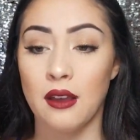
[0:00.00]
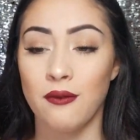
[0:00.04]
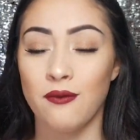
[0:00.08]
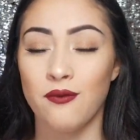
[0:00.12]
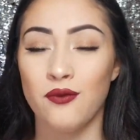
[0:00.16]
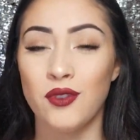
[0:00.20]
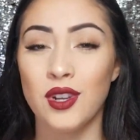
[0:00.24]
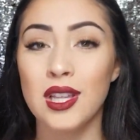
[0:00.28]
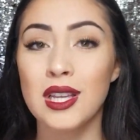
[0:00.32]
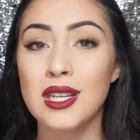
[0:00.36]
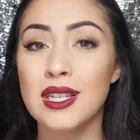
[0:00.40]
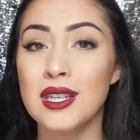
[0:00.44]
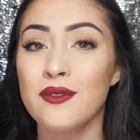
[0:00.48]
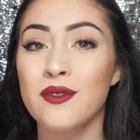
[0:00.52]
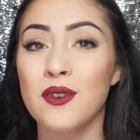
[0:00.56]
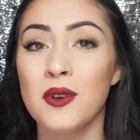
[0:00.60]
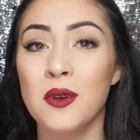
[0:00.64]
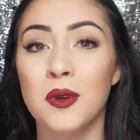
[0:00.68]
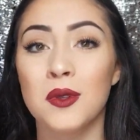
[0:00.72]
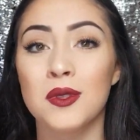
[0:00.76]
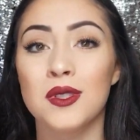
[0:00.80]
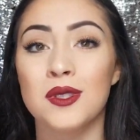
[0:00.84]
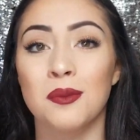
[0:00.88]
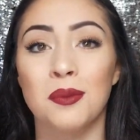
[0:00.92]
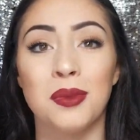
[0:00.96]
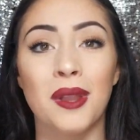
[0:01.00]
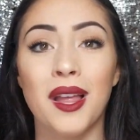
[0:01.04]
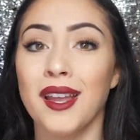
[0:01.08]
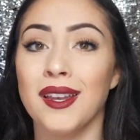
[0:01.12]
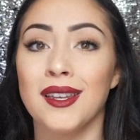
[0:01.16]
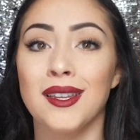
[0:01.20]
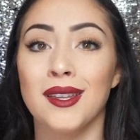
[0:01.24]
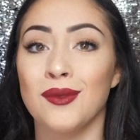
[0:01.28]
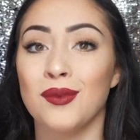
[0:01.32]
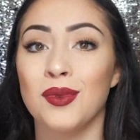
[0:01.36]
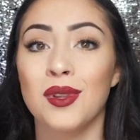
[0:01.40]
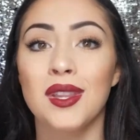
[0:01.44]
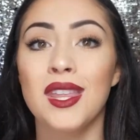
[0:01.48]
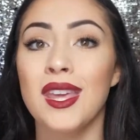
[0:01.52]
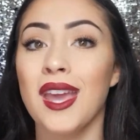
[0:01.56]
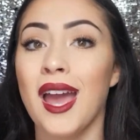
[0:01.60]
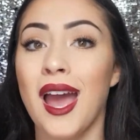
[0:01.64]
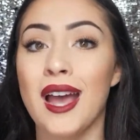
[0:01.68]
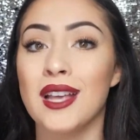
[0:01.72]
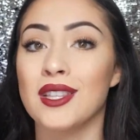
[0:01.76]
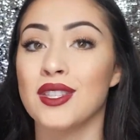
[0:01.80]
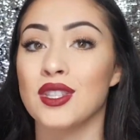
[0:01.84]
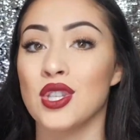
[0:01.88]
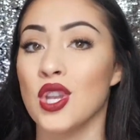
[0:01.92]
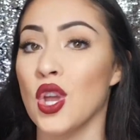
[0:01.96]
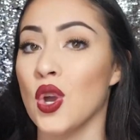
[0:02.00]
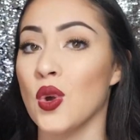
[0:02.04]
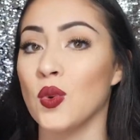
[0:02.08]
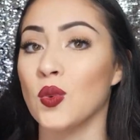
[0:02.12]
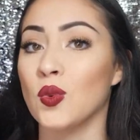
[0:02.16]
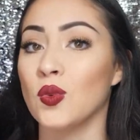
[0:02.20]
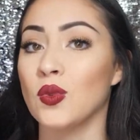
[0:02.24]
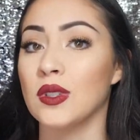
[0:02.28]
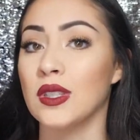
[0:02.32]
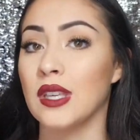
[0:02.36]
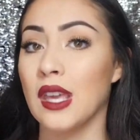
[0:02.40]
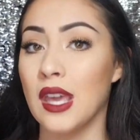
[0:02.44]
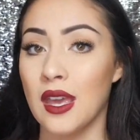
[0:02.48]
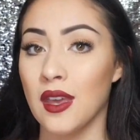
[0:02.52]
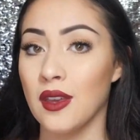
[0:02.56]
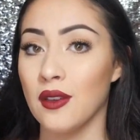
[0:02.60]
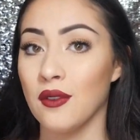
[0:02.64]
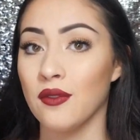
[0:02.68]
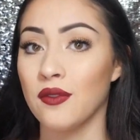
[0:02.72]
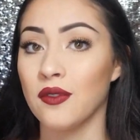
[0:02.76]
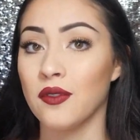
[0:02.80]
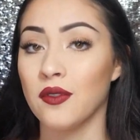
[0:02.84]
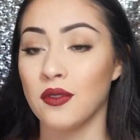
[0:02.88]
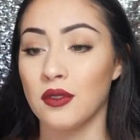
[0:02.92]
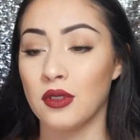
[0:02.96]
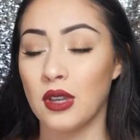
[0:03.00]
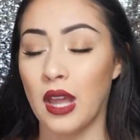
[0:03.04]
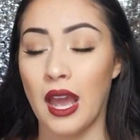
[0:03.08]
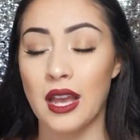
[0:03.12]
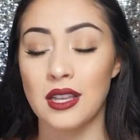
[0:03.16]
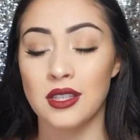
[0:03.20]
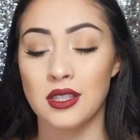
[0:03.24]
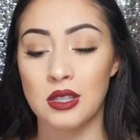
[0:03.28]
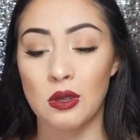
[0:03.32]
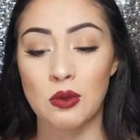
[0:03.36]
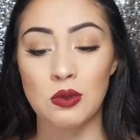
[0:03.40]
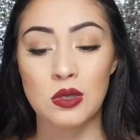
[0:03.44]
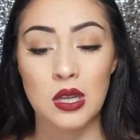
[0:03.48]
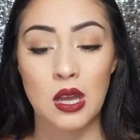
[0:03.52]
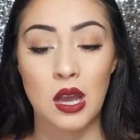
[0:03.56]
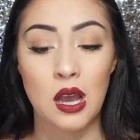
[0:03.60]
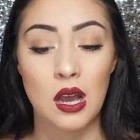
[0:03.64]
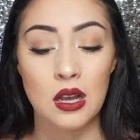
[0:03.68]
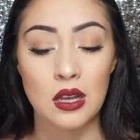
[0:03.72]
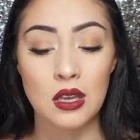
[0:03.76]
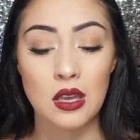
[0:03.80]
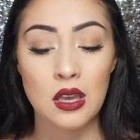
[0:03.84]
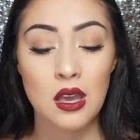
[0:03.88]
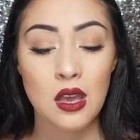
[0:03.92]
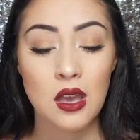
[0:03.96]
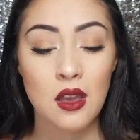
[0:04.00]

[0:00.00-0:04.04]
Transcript: Really difficult to blend. It really has no give. It has no tug.